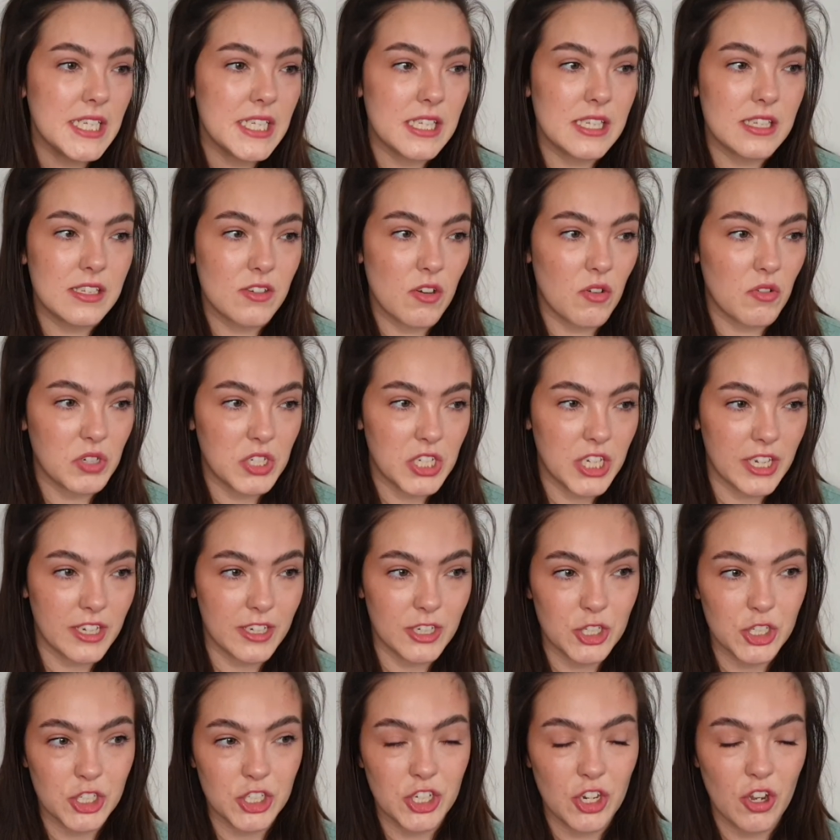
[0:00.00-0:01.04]

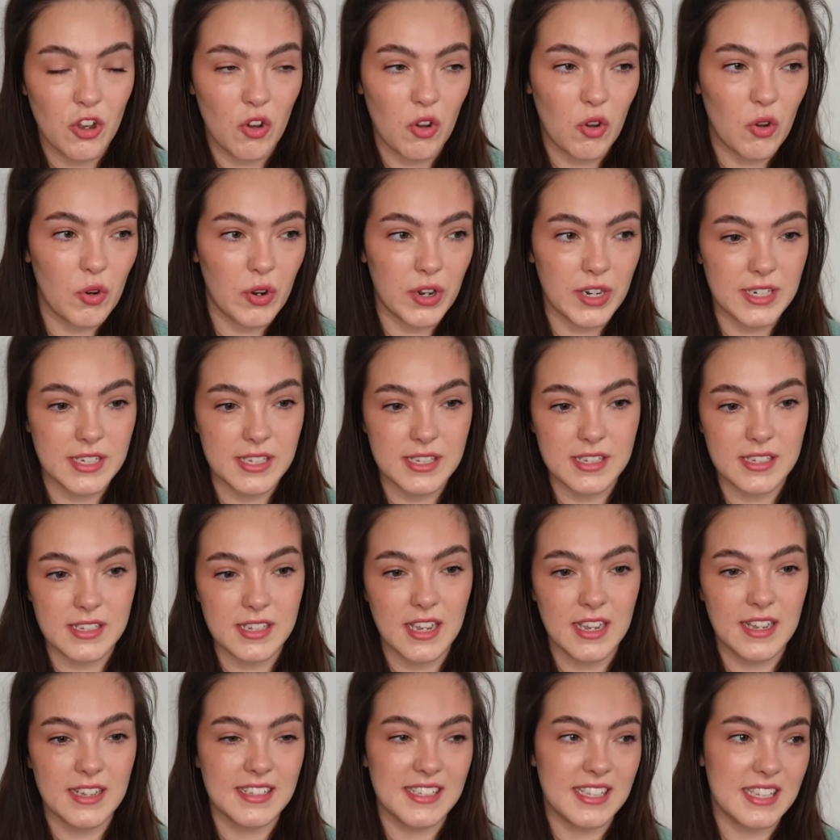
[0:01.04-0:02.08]
Scottish
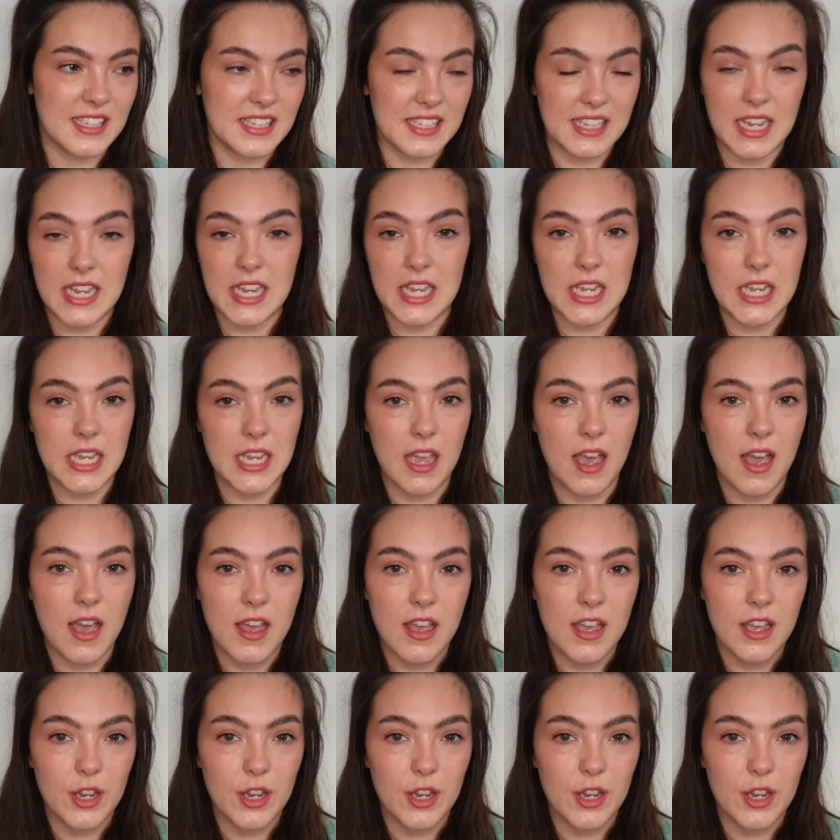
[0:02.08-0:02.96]
horse sea